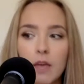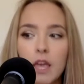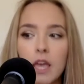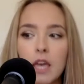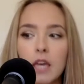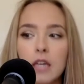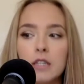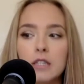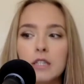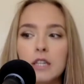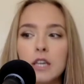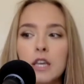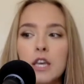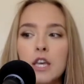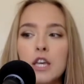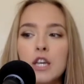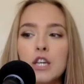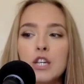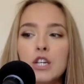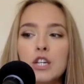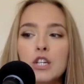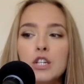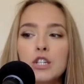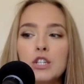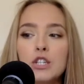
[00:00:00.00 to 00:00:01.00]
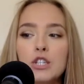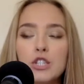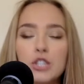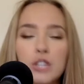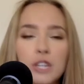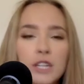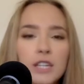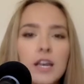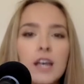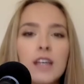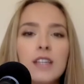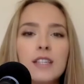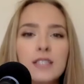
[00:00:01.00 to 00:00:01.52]
And she
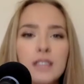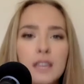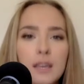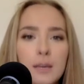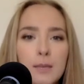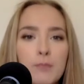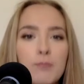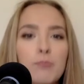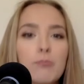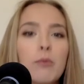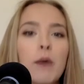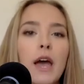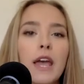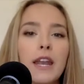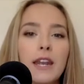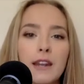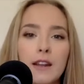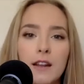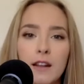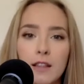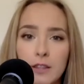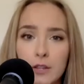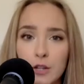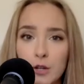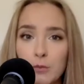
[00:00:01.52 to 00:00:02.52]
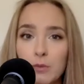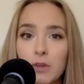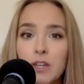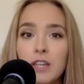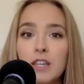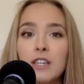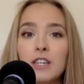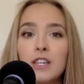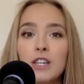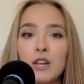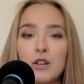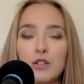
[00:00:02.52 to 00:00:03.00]
does like bite it a little bit.